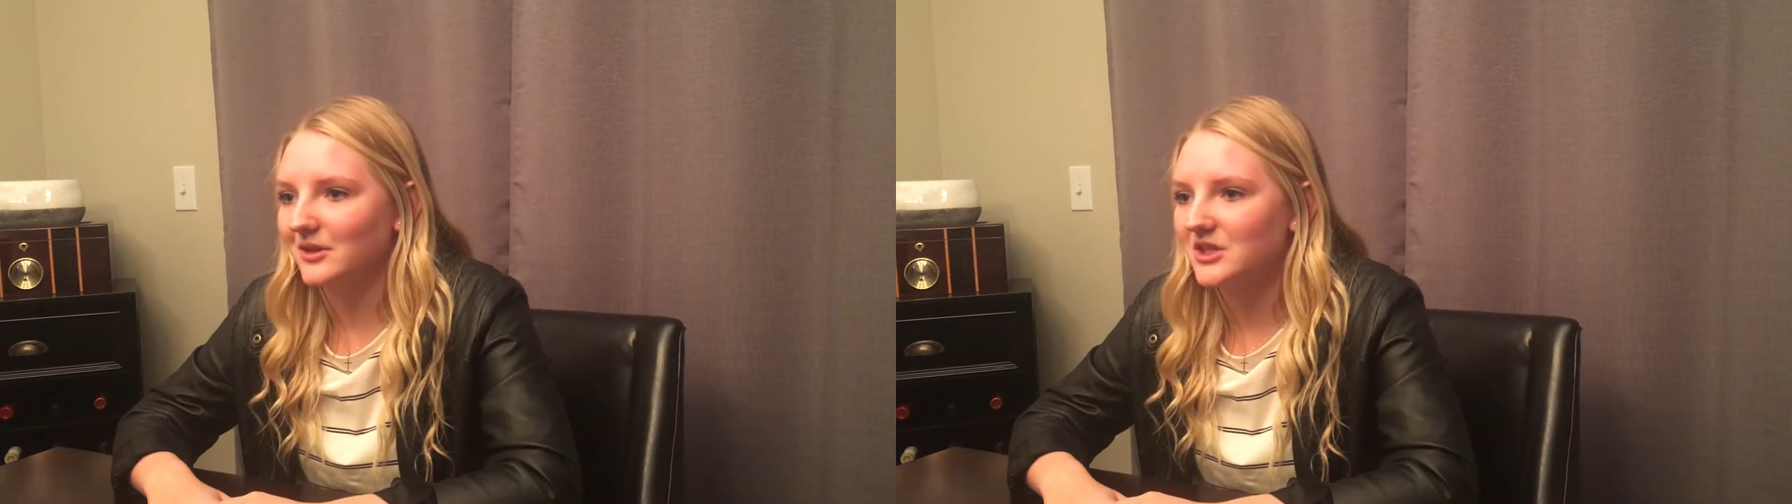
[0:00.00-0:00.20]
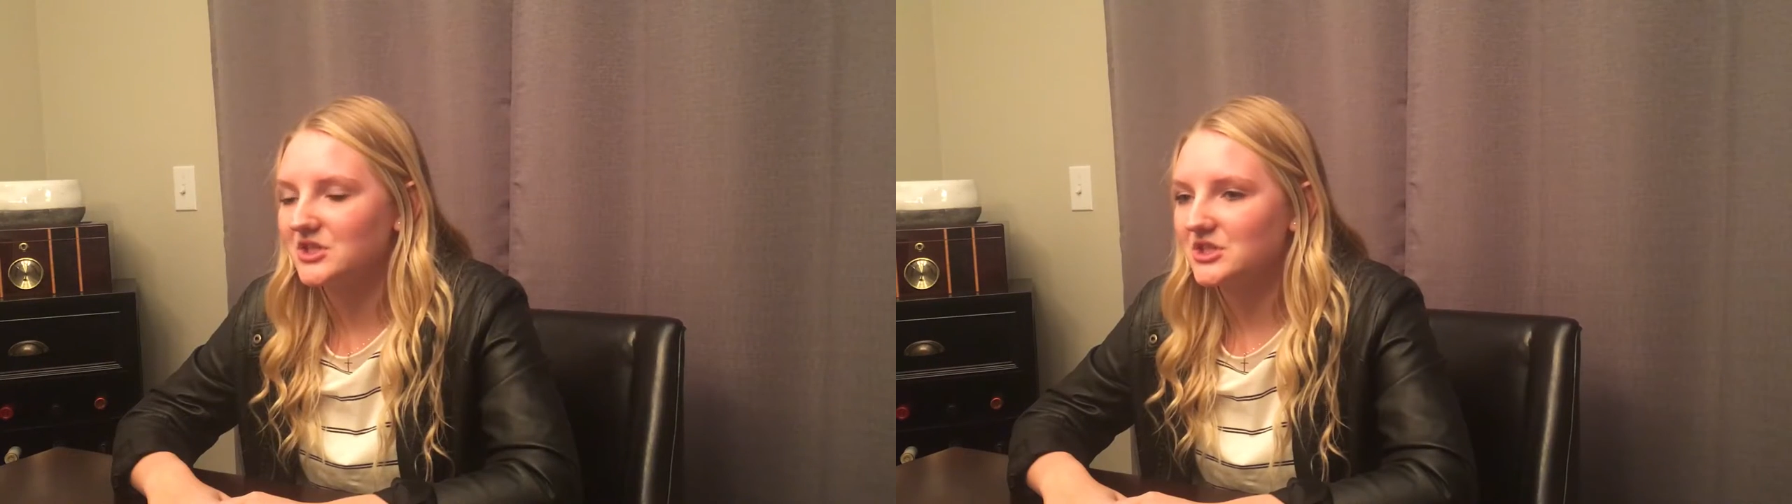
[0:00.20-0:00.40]

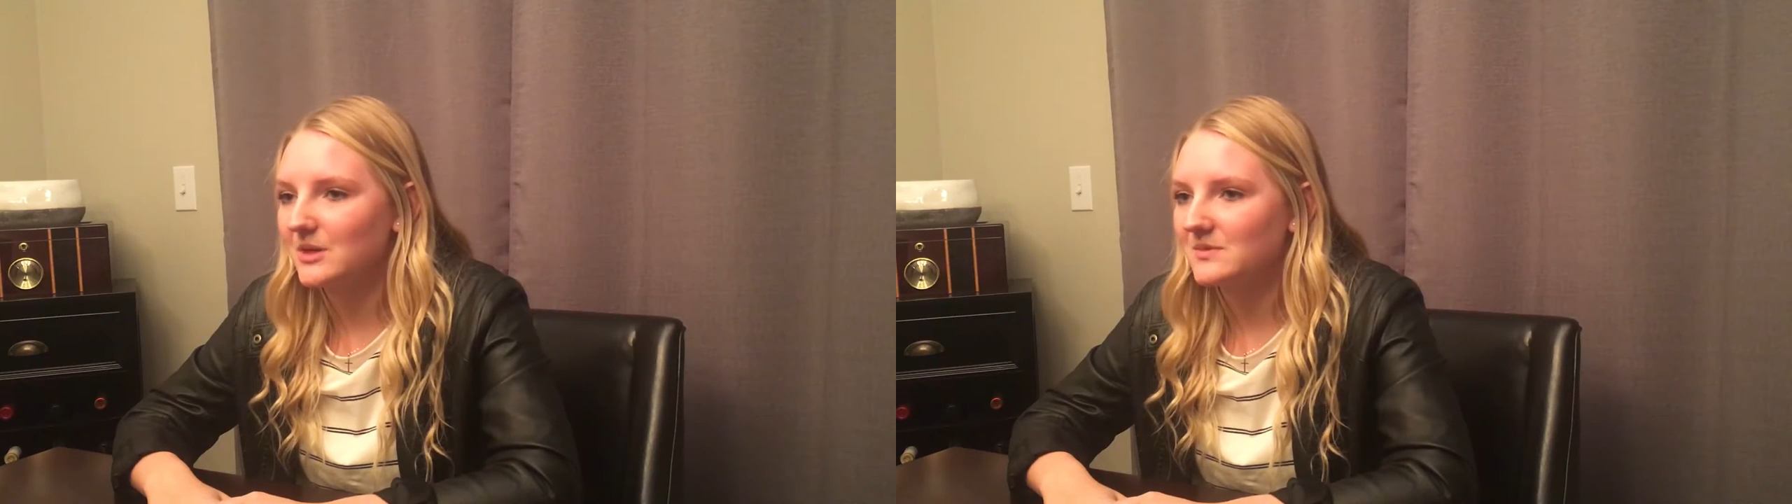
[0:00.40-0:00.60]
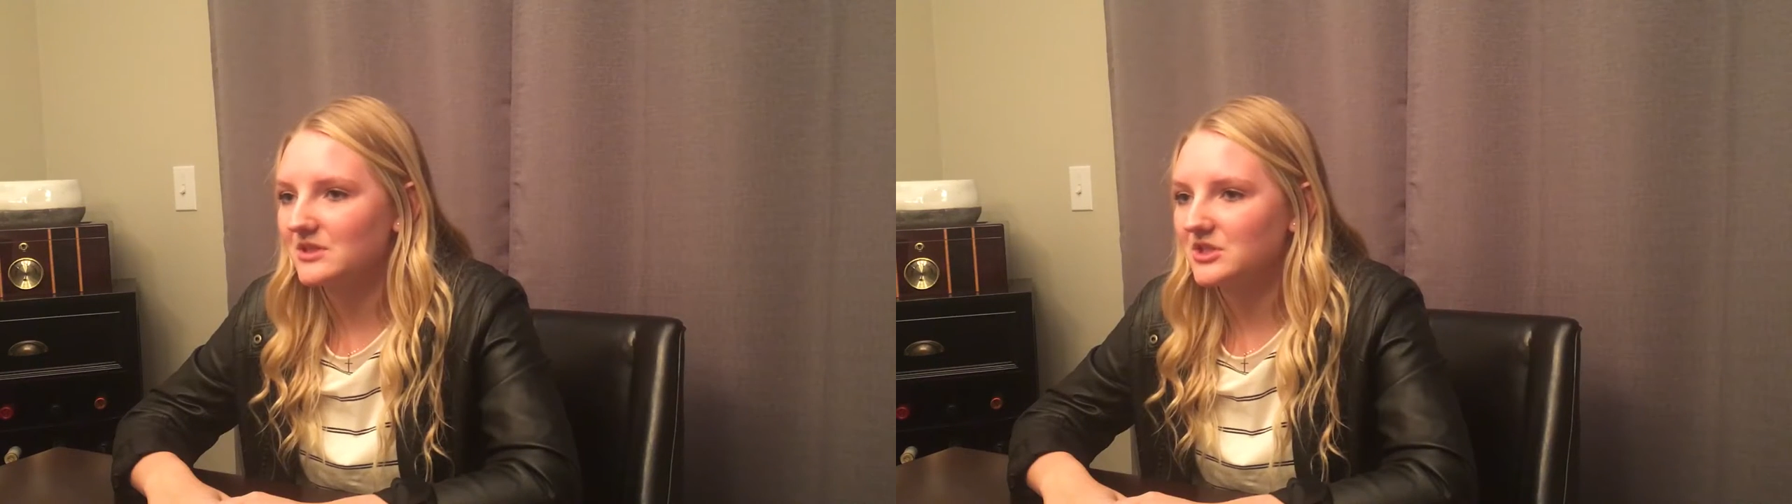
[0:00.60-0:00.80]

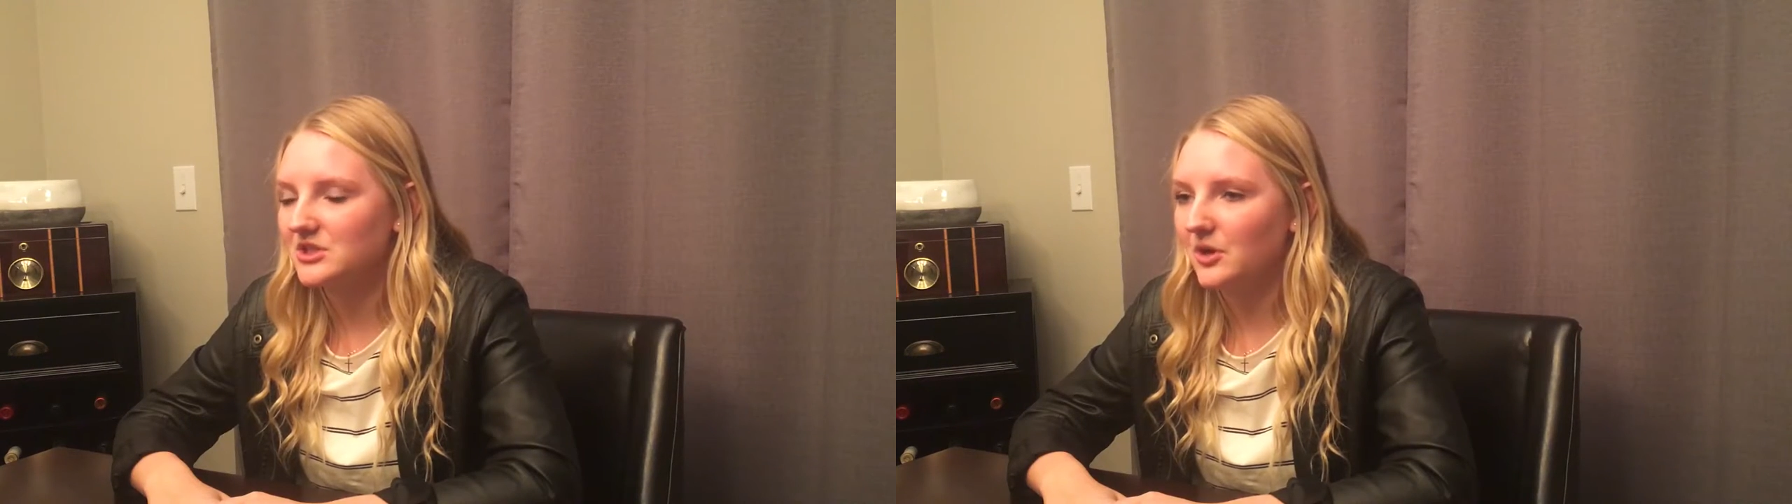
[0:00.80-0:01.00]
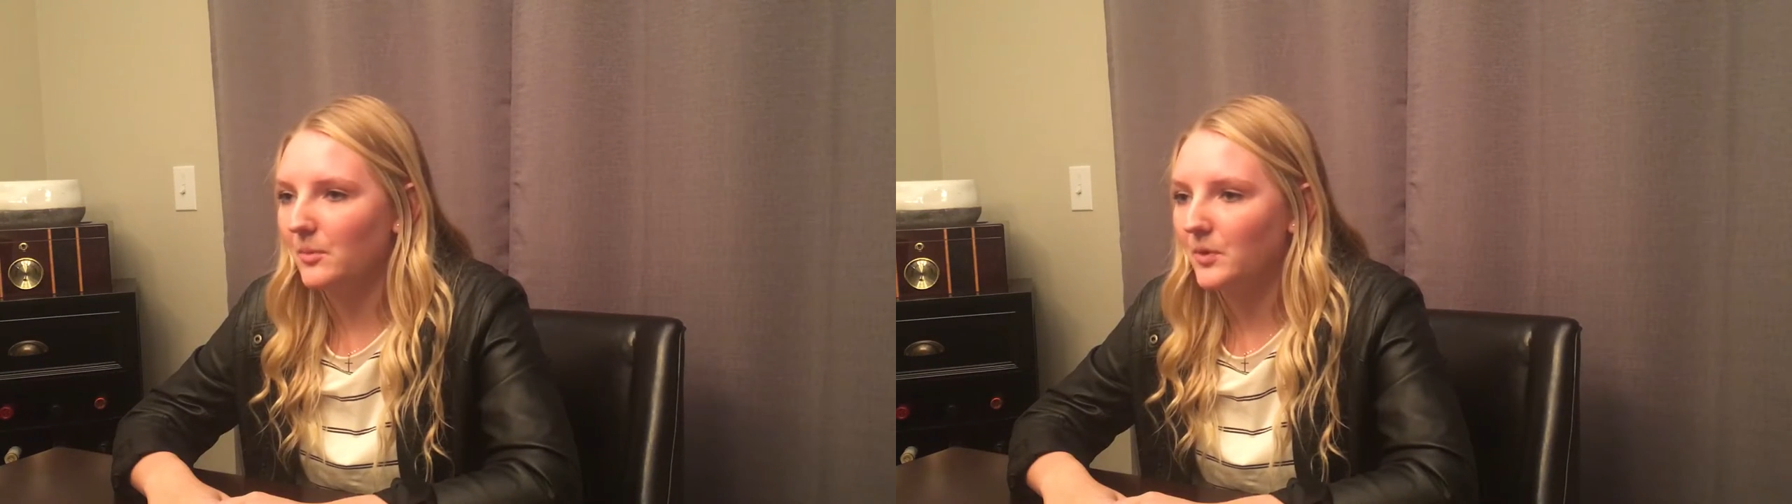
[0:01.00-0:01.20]
Relationships
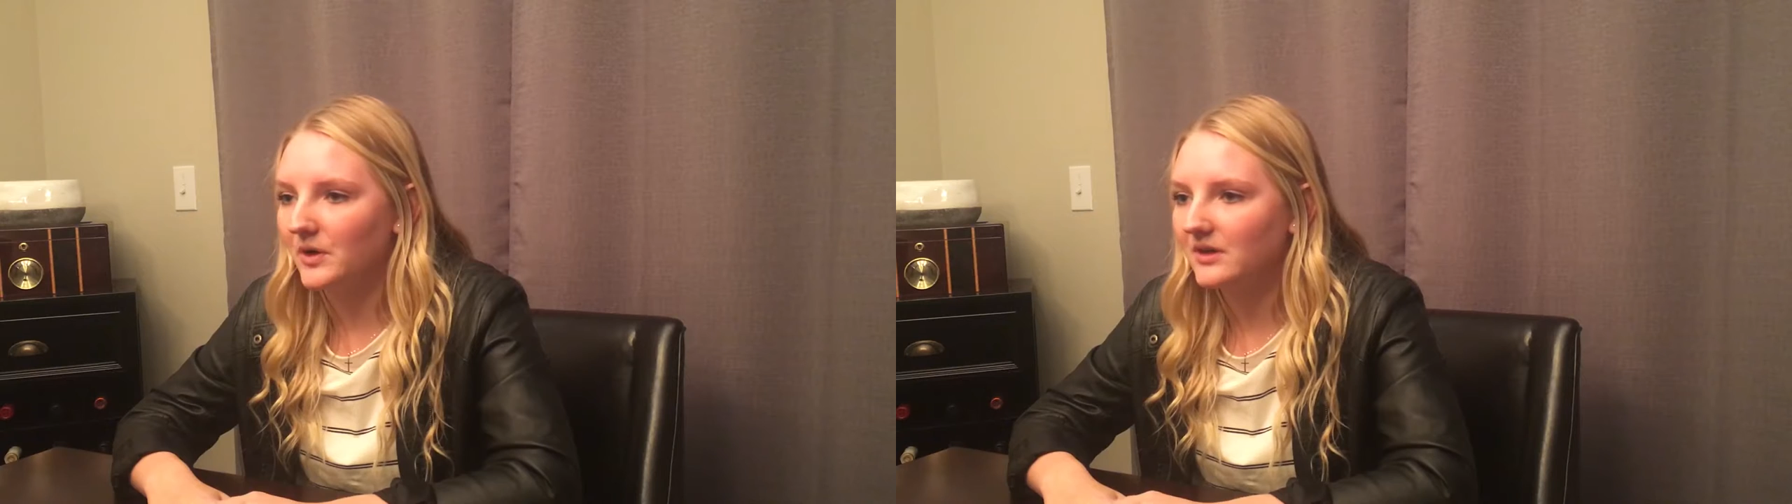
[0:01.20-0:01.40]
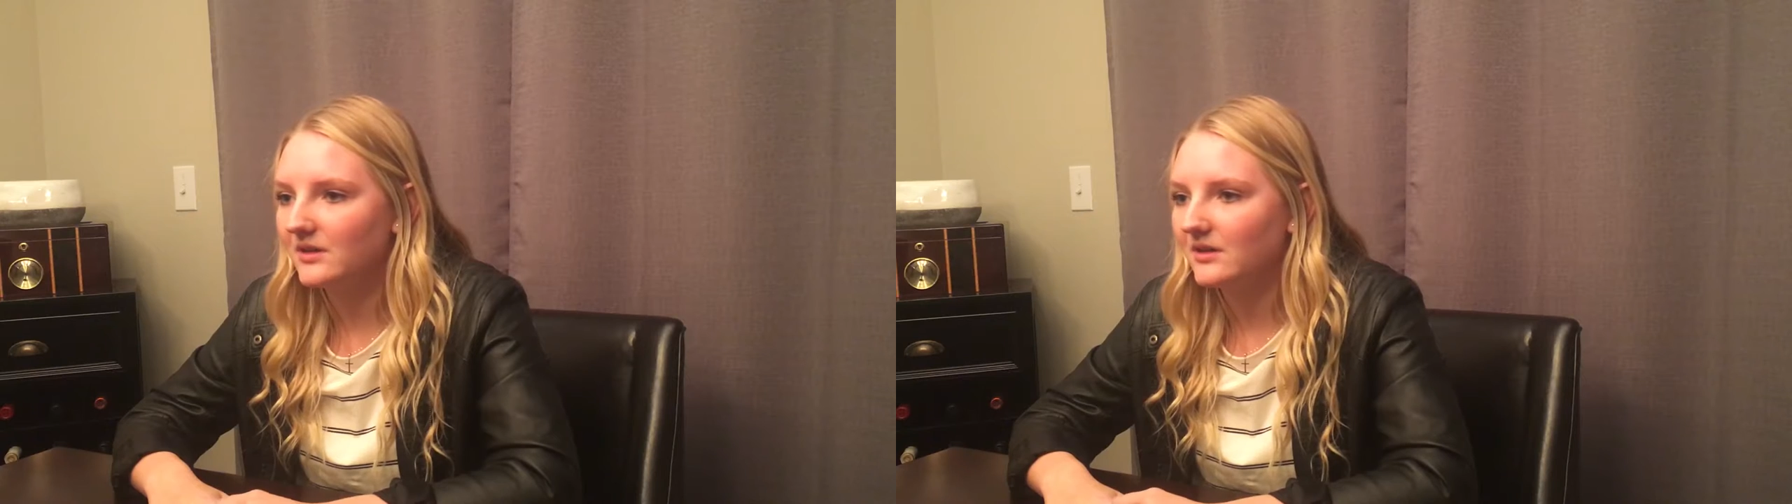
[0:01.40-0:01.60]
are just so
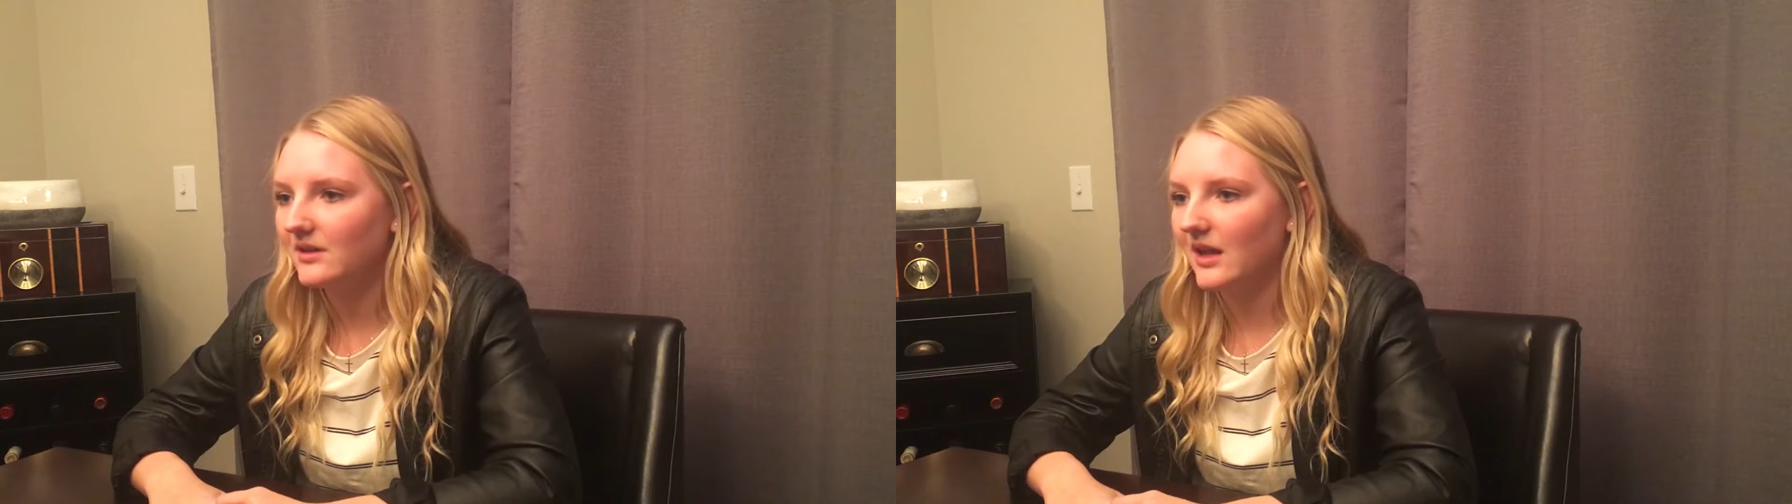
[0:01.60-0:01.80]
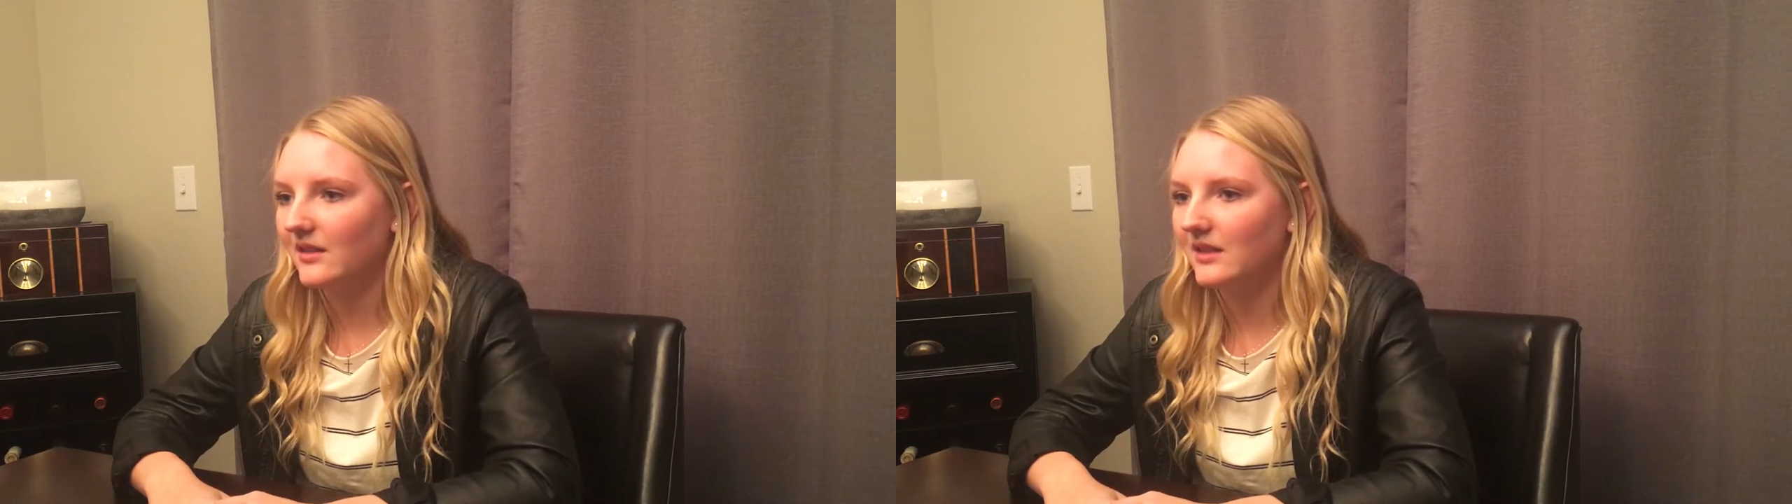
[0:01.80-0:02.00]
important